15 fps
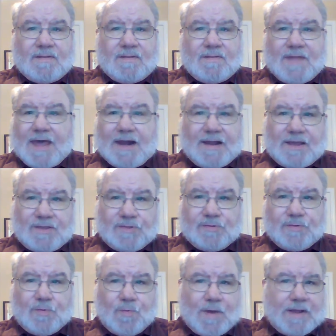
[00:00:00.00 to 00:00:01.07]
That
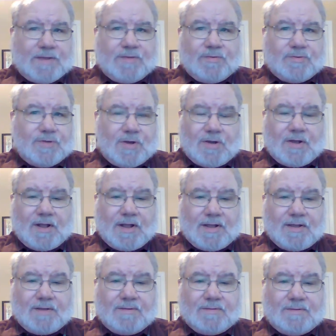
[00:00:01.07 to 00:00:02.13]
isn't the way you talk
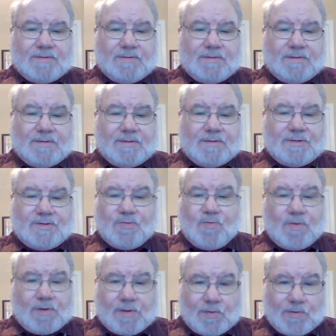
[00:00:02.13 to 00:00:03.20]

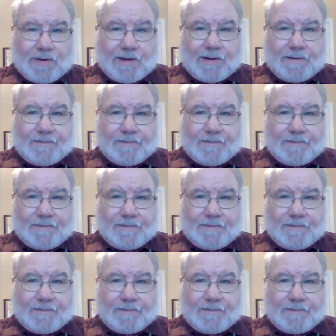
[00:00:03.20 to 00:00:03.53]
to a Lord.